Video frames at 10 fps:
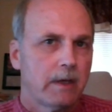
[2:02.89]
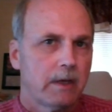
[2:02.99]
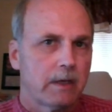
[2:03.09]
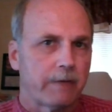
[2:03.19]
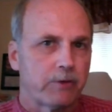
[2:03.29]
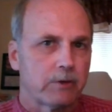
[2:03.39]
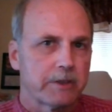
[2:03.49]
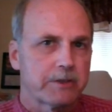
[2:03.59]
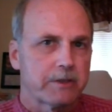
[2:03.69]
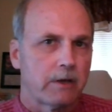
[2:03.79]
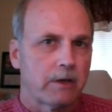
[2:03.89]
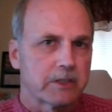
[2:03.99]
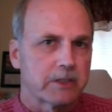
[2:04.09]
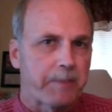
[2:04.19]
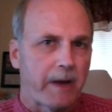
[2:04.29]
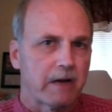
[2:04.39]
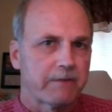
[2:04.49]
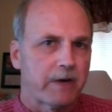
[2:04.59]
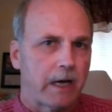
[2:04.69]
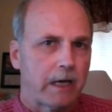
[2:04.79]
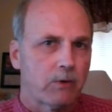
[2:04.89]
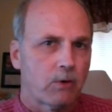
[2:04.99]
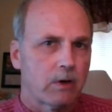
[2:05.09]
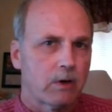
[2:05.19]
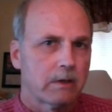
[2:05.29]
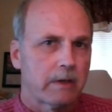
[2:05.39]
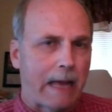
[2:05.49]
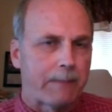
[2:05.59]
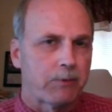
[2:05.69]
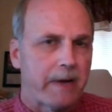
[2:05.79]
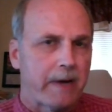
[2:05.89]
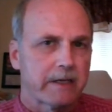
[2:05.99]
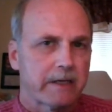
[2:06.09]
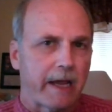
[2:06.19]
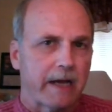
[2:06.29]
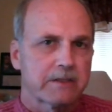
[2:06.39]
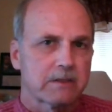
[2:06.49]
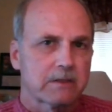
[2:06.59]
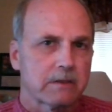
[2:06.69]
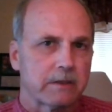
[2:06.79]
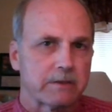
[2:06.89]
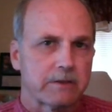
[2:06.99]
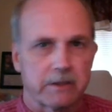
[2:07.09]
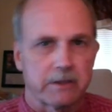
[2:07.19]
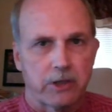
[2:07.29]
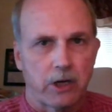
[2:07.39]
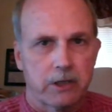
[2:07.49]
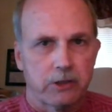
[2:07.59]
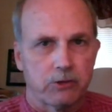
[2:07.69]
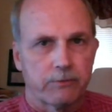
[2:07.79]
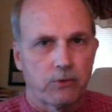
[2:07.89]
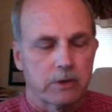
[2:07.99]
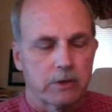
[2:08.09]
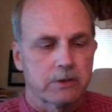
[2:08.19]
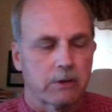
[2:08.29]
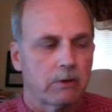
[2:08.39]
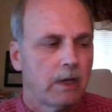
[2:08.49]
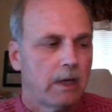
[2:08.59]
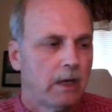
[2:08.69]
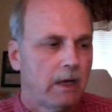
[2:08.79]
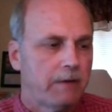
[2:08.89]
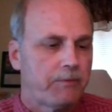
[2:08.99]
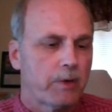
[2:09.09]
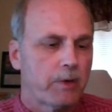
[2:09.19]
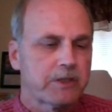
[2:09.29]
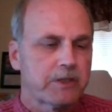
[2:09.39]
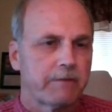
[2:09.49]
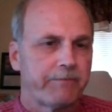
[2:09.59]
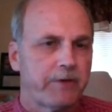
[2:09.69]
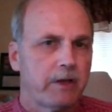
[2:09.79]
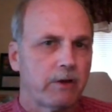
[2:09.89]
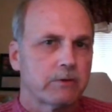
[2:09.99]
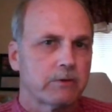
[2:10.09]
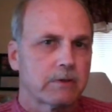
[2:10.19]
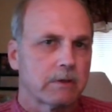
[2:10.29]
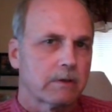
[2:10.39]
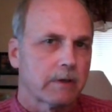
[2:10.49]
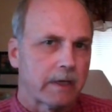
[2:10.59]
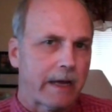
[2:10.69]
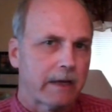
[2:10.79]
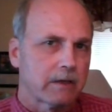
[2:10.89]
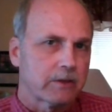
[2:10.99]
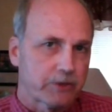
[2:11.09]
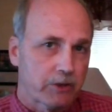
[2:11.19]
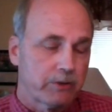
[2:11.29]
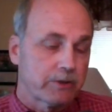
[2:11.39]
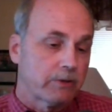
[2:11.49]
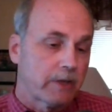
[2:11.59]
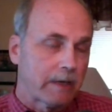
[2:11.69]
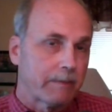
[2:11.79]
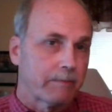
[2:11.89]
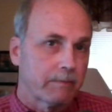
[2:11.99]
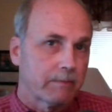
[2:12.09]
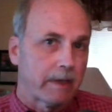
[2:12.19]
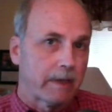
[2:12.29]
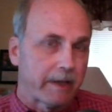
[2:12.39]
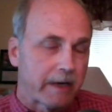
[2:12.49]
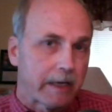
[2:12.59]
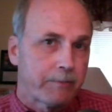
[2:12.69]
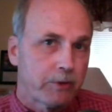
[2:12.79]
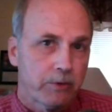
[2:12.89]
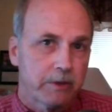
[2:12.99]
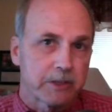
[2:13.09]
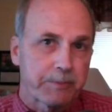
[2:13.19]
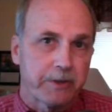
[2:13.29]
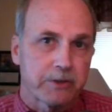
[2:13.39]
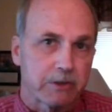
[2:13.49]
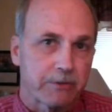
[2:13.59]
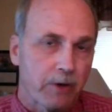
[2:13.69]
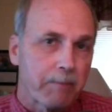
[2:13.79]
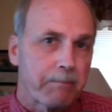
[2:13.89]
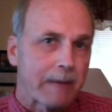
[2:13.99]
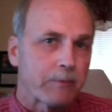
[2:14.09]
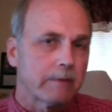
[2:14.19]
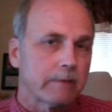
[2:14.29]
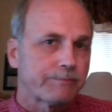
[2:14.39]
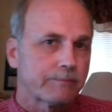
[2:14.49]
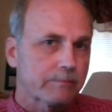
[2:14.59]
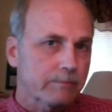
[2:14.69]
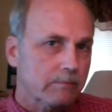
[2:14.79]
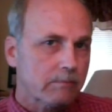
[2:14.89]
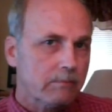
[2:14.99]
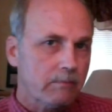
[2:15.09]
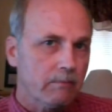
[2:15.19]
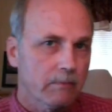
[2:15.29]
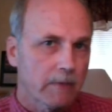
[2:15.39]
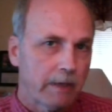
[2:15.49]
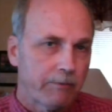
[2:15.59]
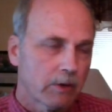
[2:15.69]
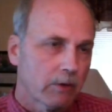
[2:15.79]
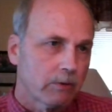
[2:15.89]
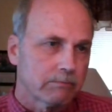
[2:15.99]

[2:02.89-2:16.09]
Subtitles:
If you're listening on Spotify or Apple Podcasts, it's just the audio, of course. So if you want to see the videos, it kind of shows you that I am doing the speeches from memory. Even though